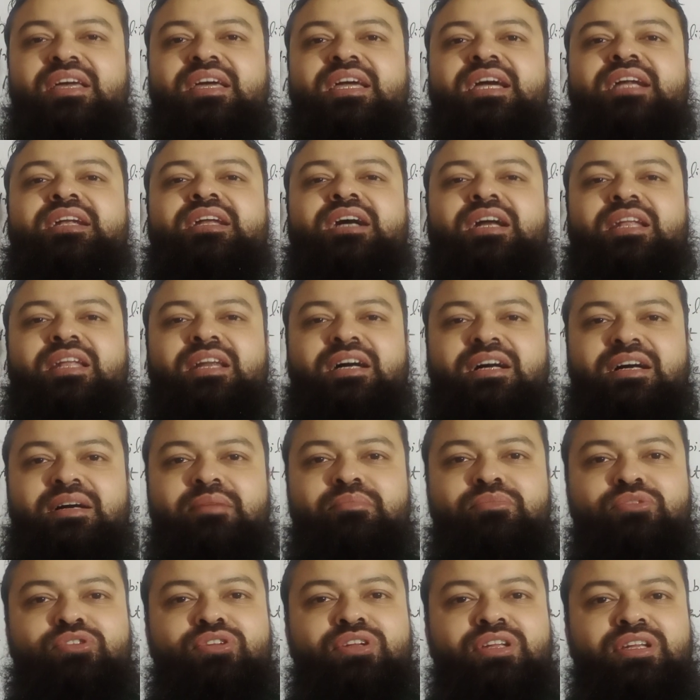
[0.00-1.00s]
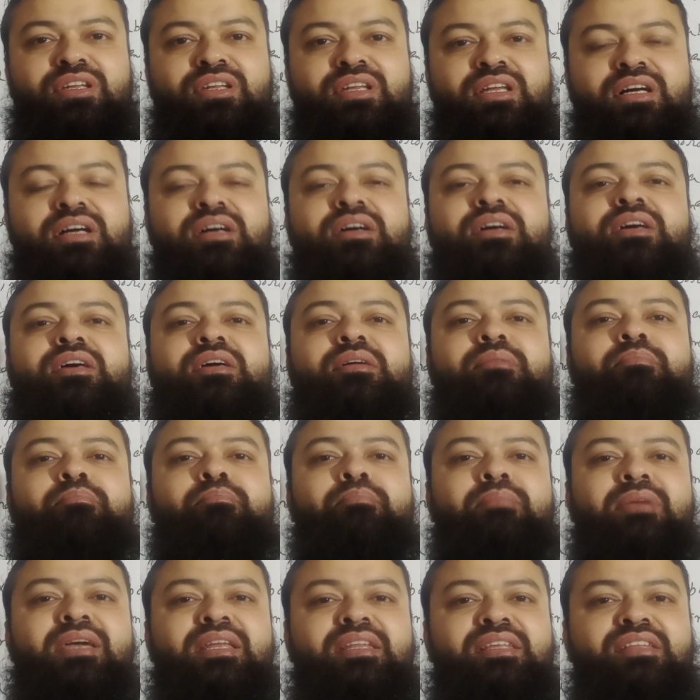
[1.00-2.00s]
And Alhamdulillah,
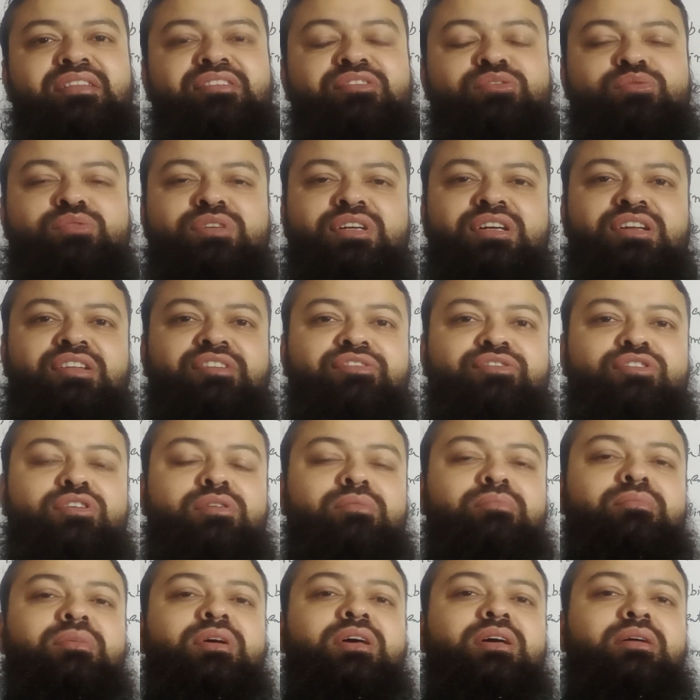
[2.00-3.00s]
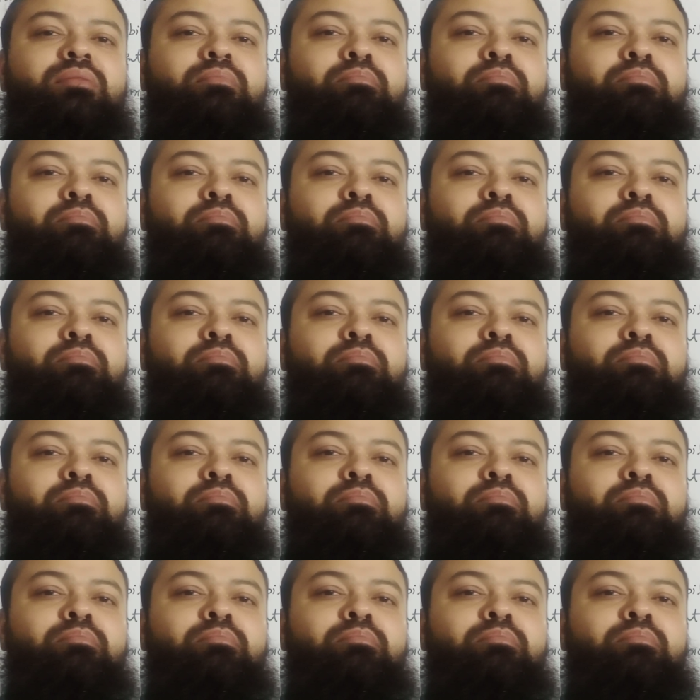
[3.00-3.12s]
many students from